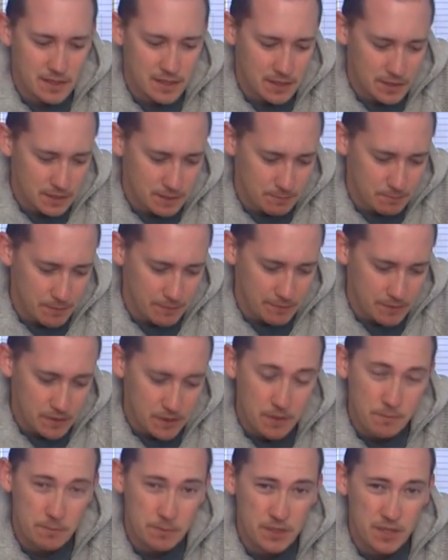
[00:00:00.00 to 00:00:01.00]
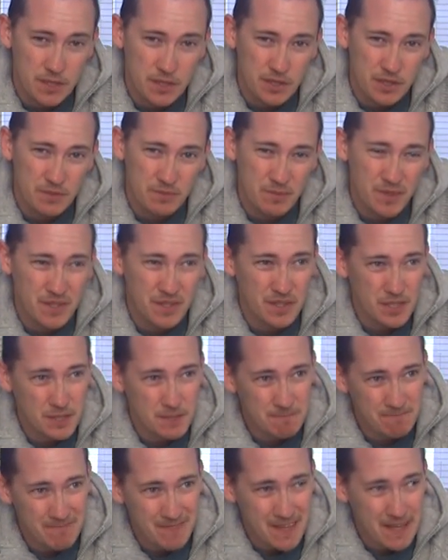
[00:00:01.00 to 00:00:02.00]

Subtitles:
this month's competition, which